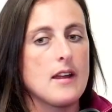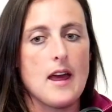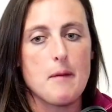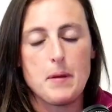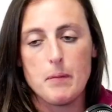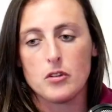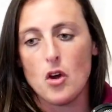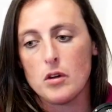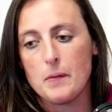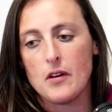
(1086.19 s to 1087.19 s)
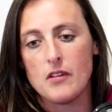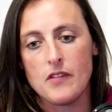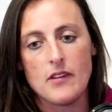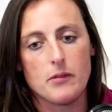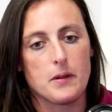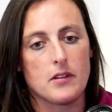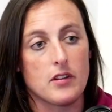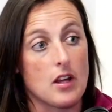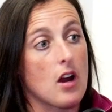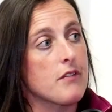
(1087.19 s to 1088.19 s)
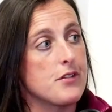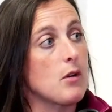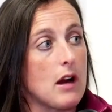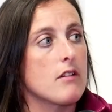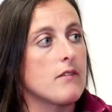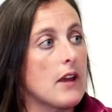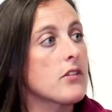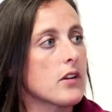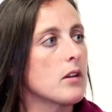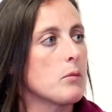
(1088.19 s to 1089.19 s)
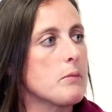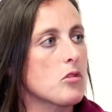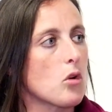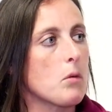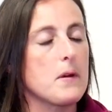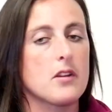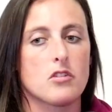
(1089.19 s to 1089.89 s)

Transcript: Uh, people talk about investment. The I R F U are investing in women's rugby.